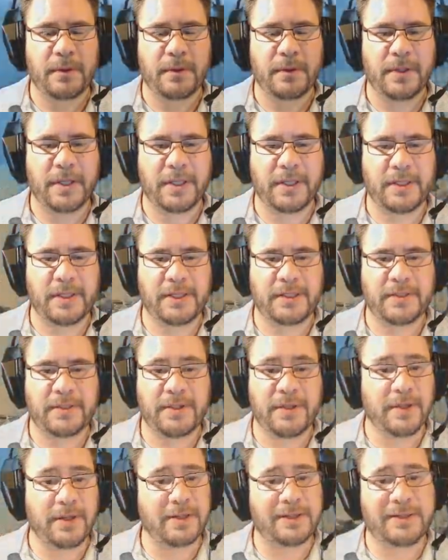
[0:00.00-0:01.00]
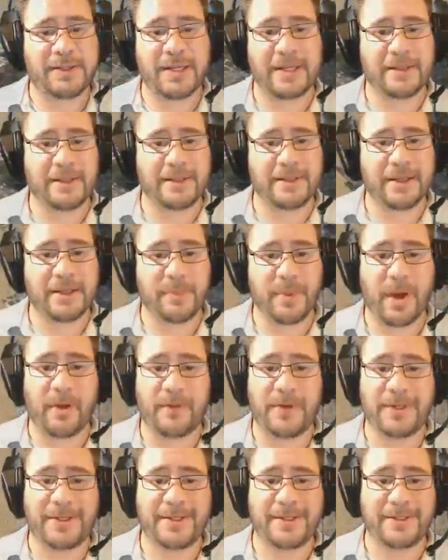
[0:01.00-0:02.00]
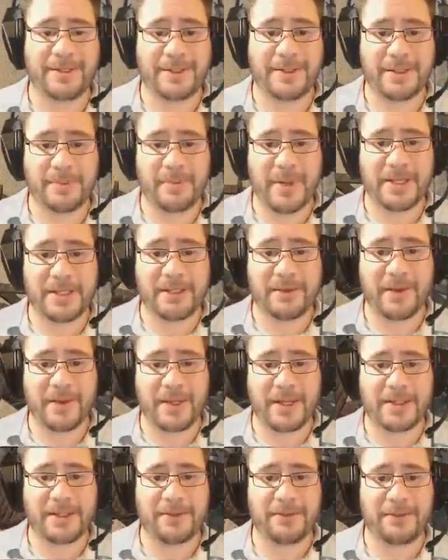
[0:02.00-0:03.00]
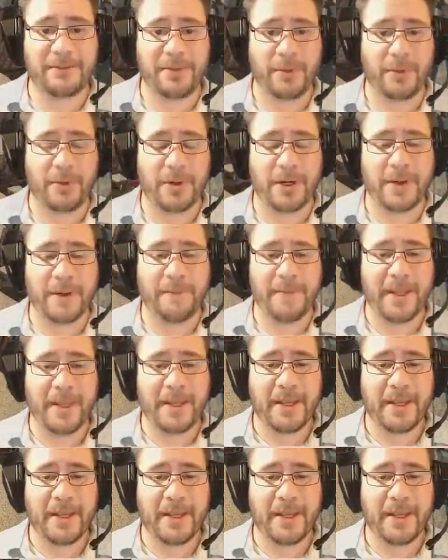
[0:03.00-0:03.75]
Like this. So you can set this up. Obviously, this is expensive because that's 4,